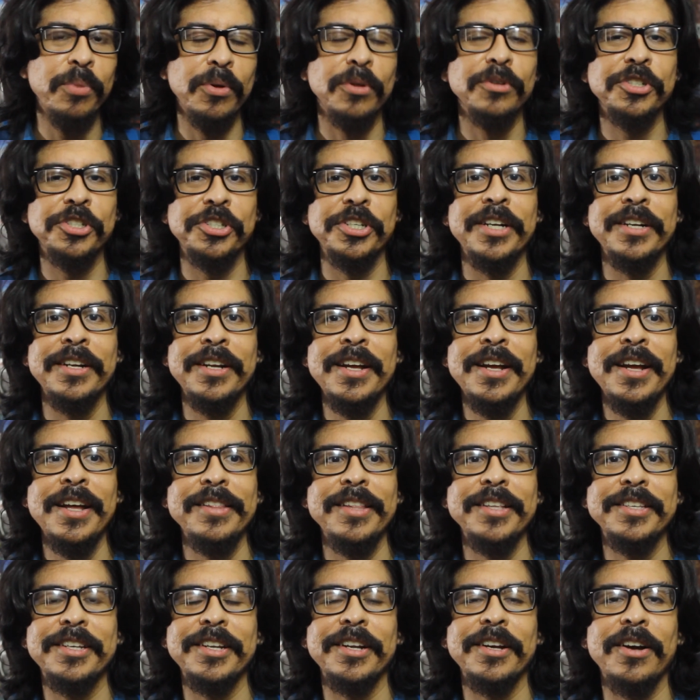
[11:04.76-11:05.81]
bullshit
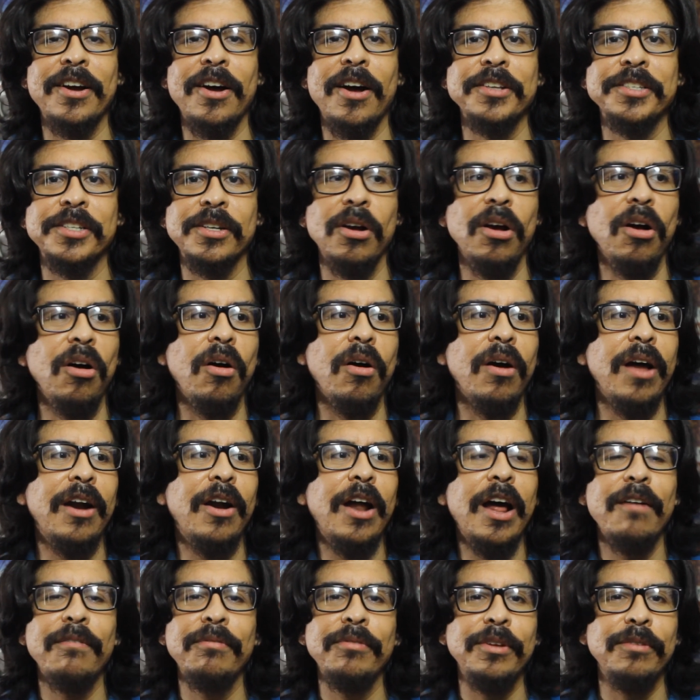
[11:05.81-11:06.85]
that's going to cause I don't
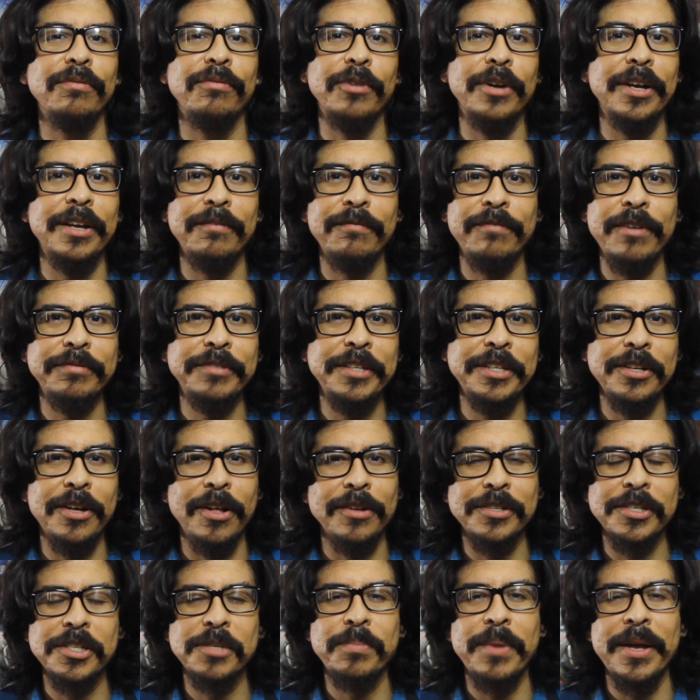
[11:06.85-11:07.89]
have any freaking
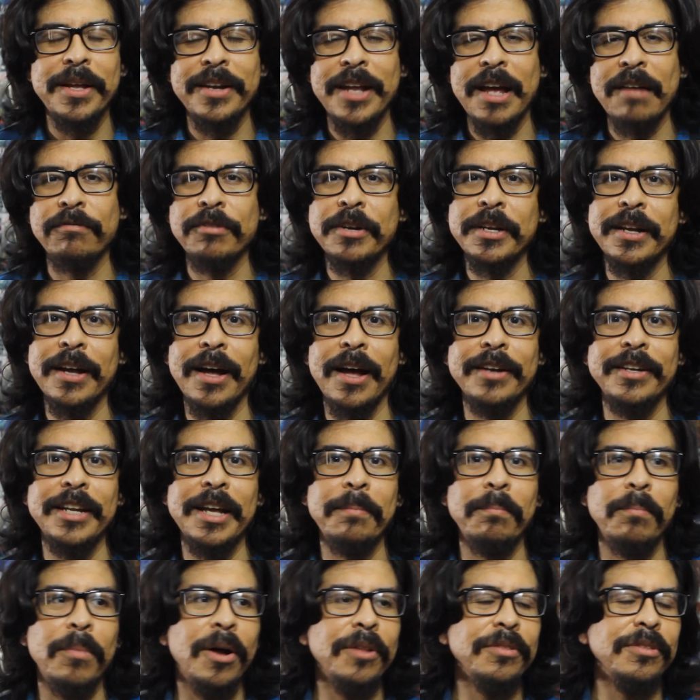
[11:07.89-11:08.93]
$15 to spend every
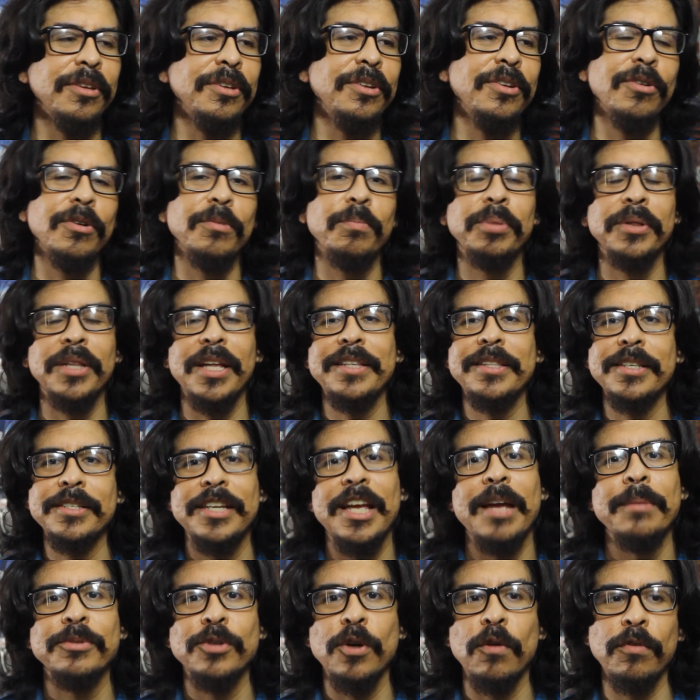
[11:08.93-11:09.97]
goddamn month to play these
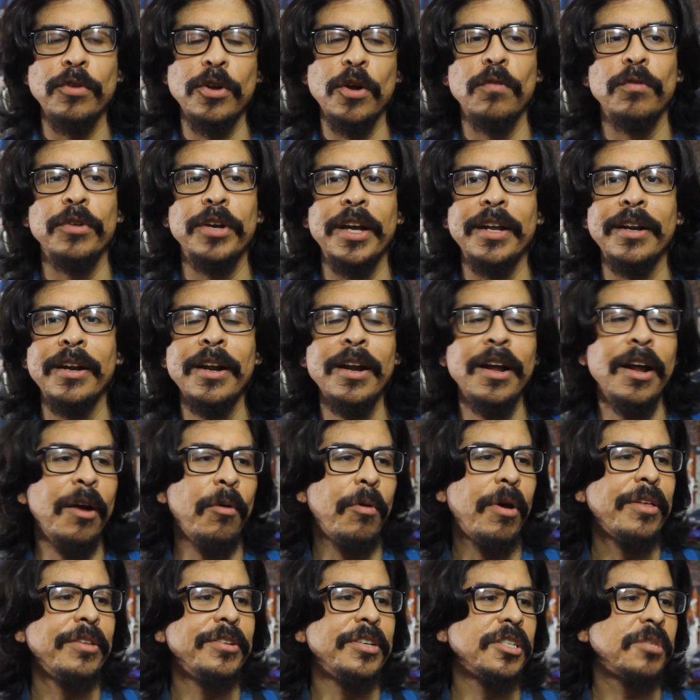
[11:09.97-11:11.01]
games over and over again.
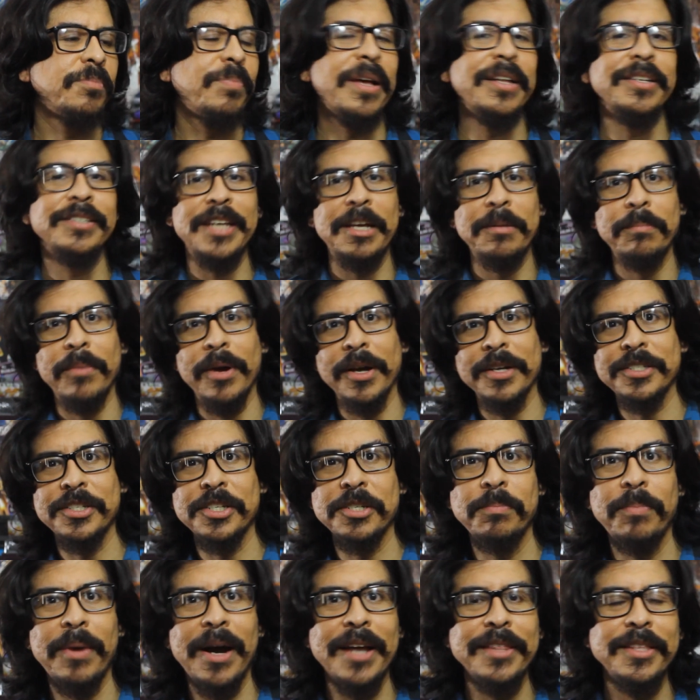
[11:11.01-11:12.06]
Rather just spend $10 and
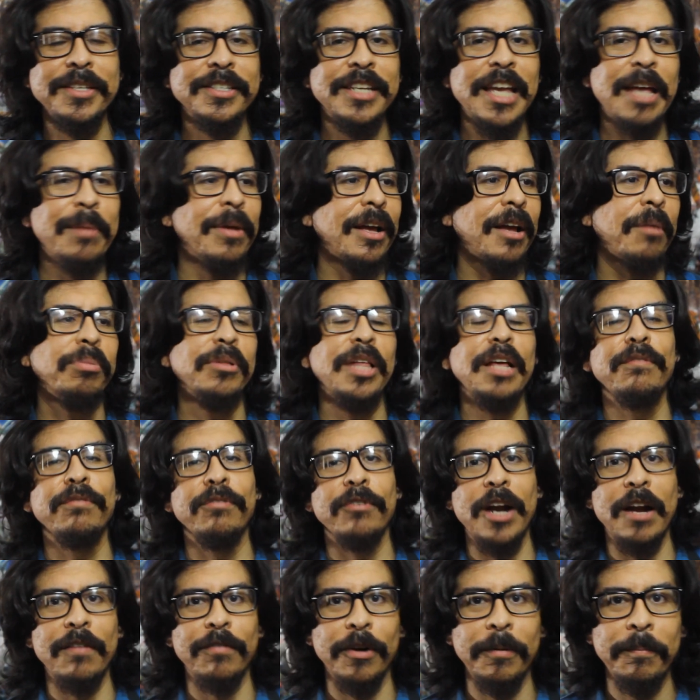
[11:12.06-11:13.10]
just buy this game, I can play it
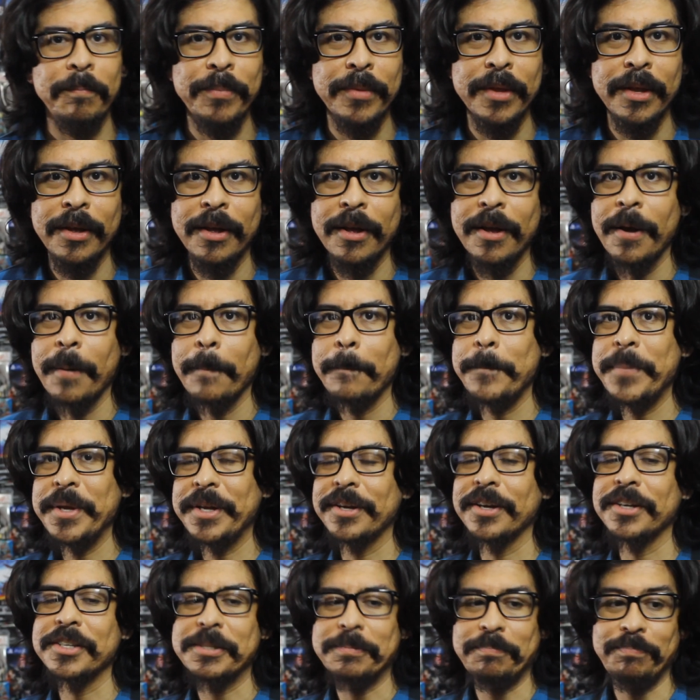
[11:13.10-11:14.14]
forever,
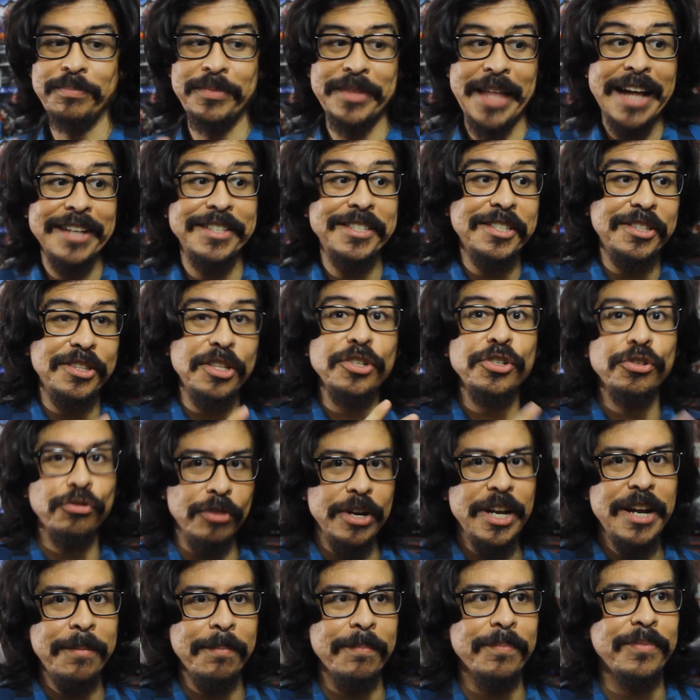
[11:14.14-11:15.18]
because that's the
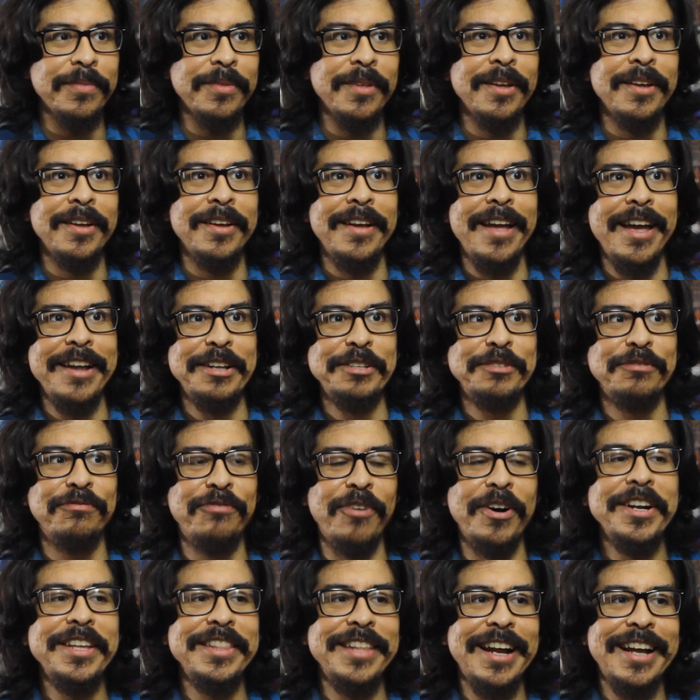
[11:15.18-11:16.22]
dream. And it's
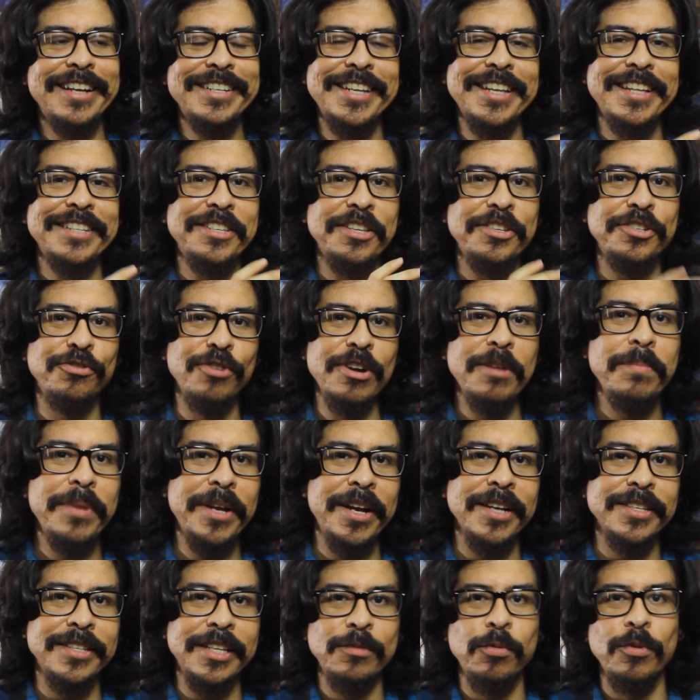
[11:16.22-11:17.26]
funny that I say that's a dream
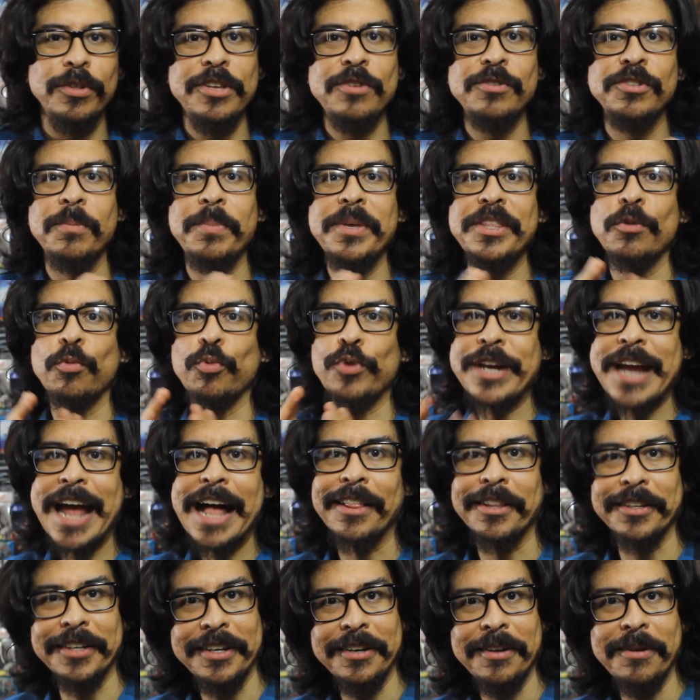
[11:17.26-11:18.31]
because that's what used to be the
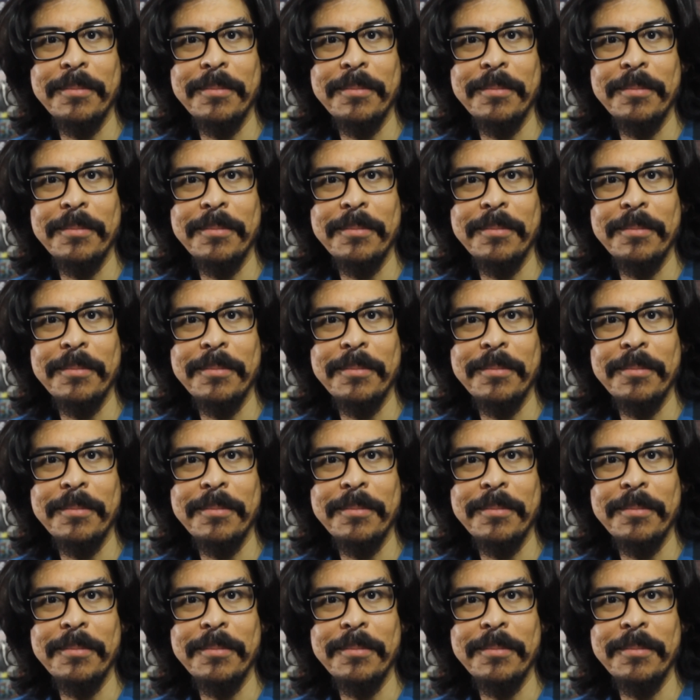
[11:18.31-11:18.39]
reality.